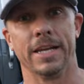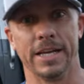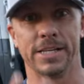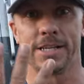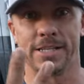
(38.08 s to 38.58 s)

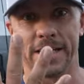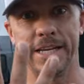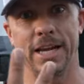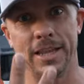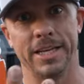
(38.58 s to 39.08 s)
needs to
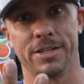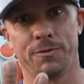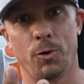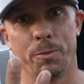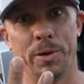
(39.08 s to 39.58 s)
seat at least
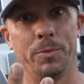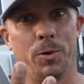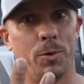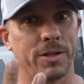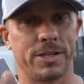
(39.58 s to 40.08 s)
four
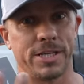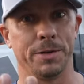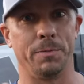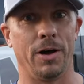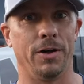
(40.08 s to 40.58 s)
people with a
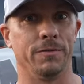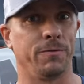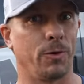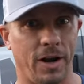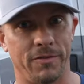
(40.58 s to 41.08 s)
seatbelt
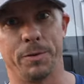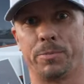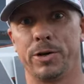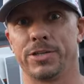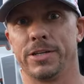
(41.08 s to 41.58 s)
for every
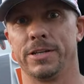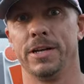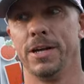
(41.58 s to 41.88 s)
person.